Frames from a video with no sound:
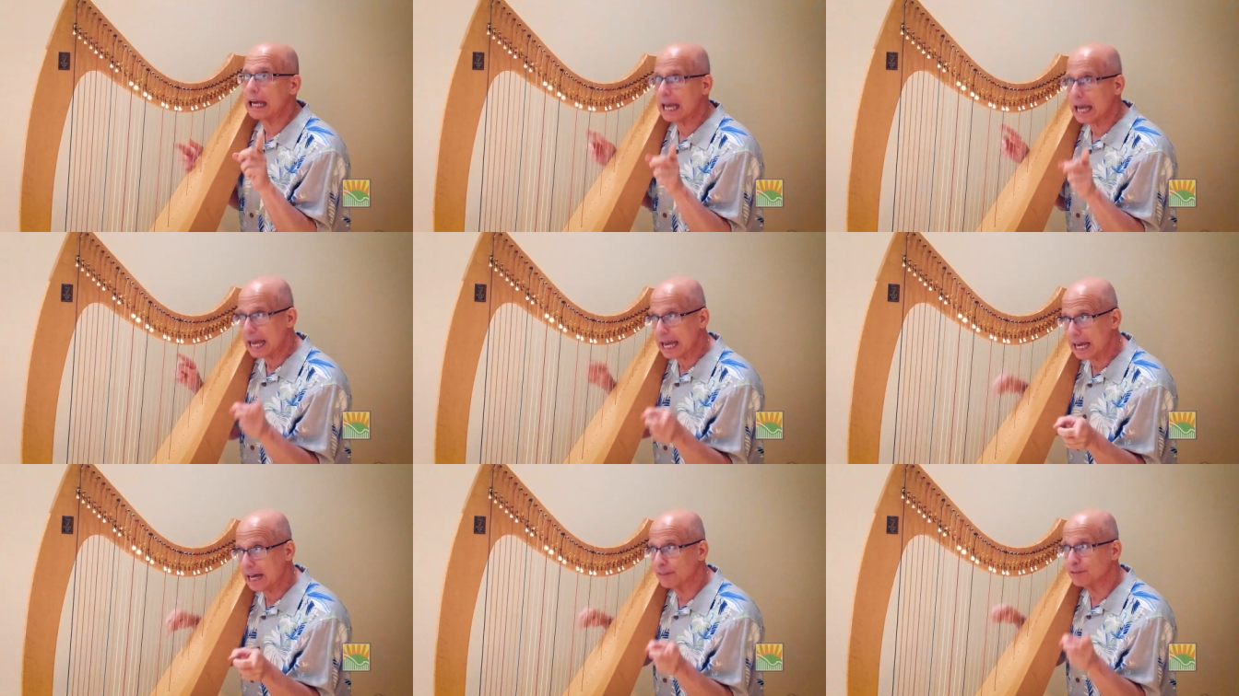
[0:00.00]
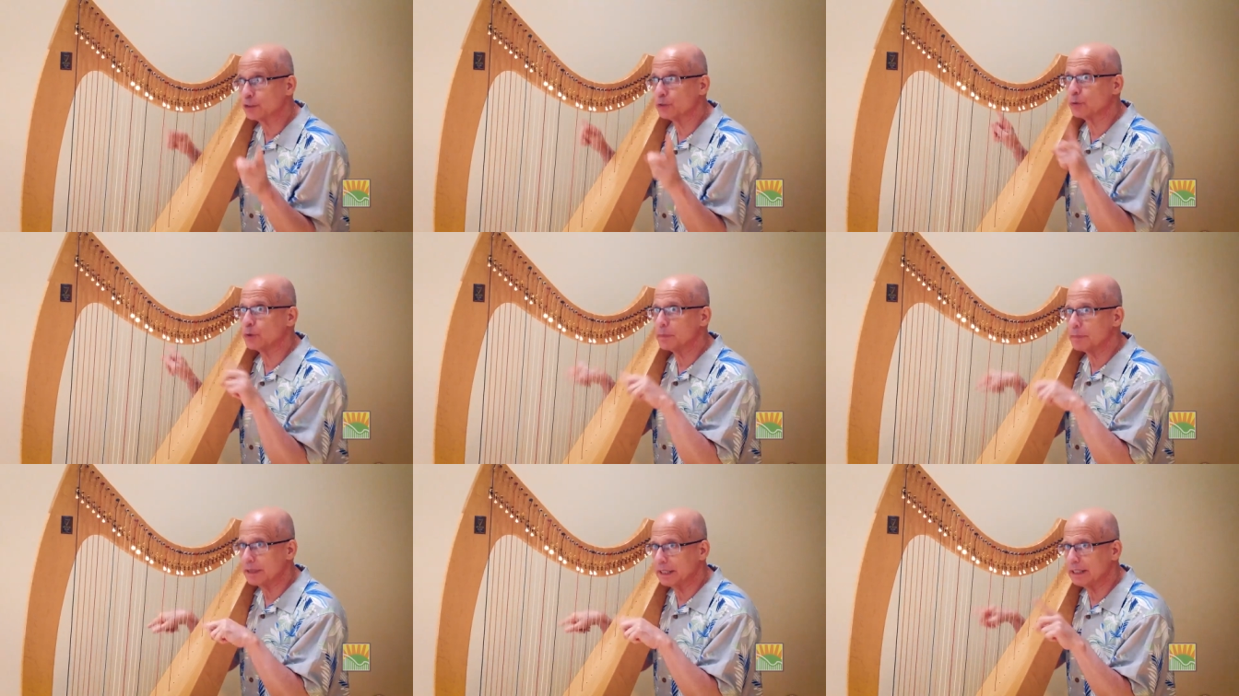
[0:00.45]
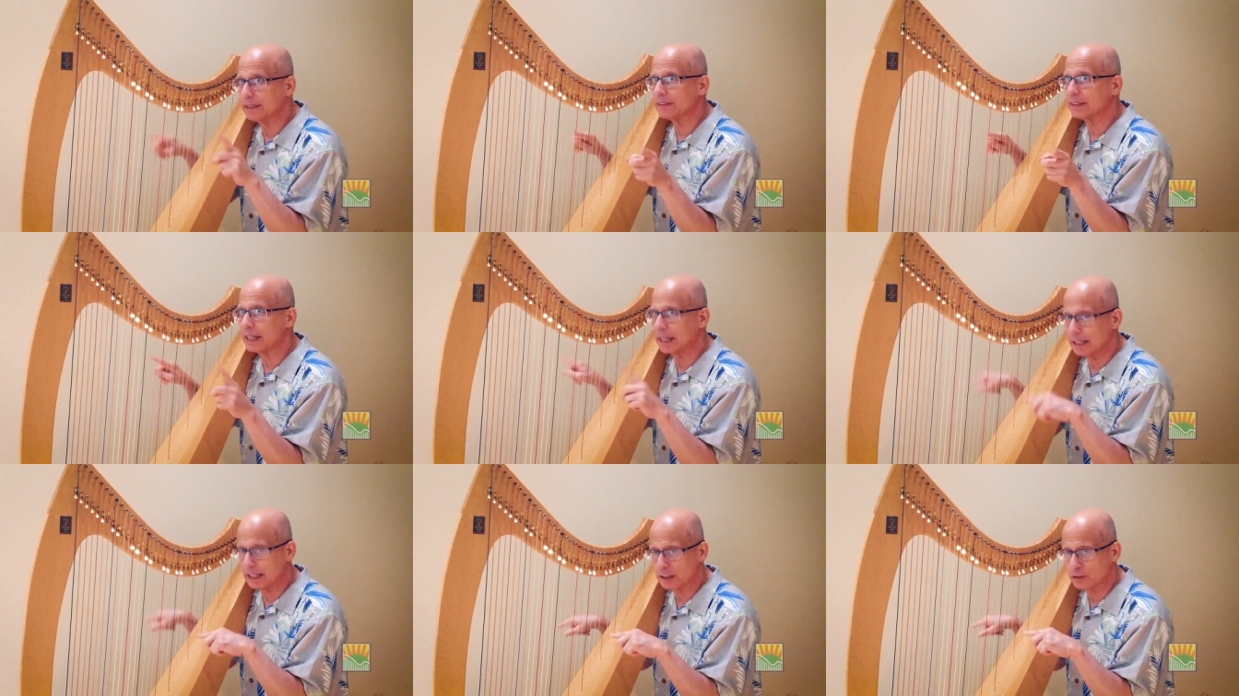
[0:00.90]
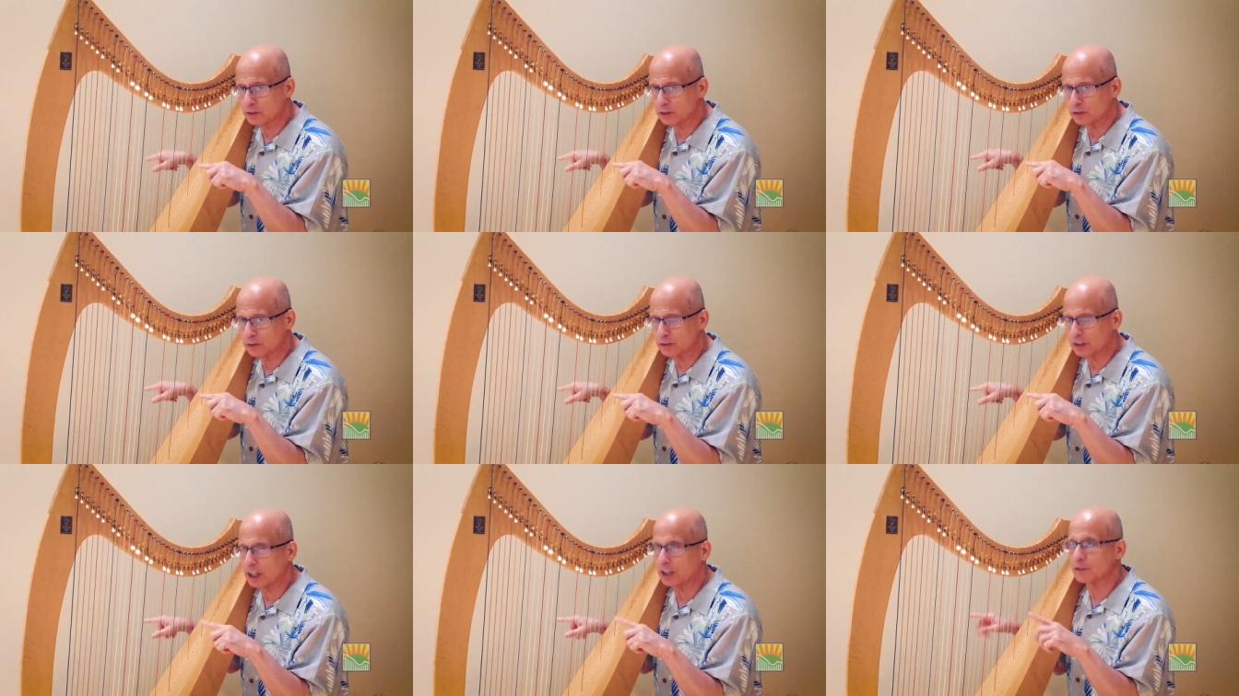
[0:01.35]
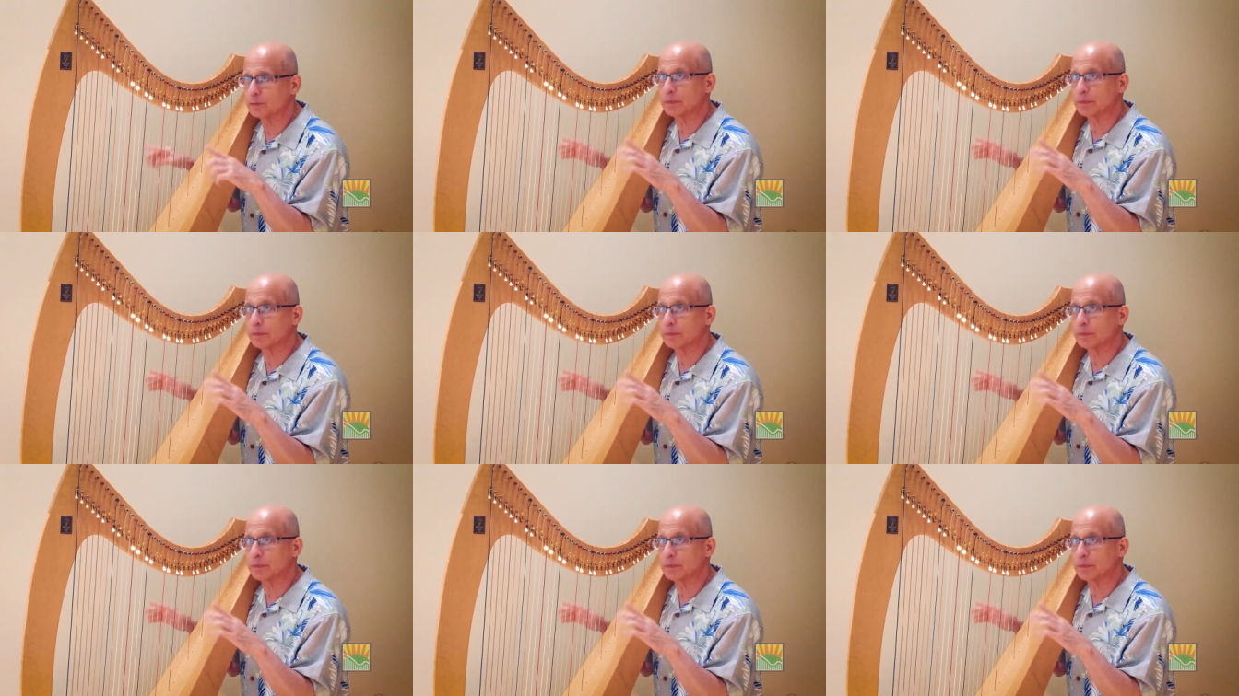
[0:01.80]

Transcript: have to repeat that exercise.